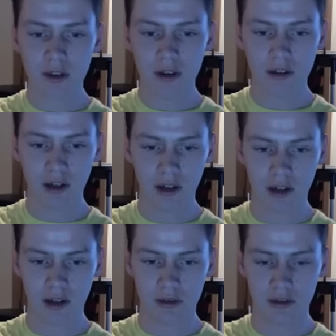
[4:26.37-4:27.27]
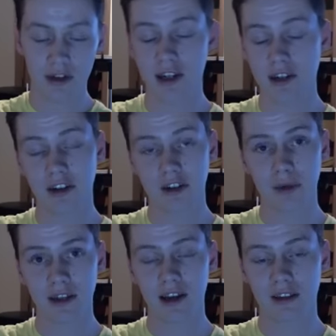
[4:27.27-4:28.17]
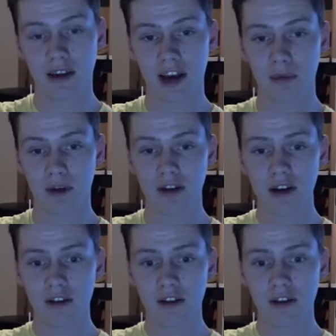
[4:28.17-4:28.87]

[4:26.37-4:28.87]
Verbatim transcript: Uh, so yeah, I didn't expect that to happen.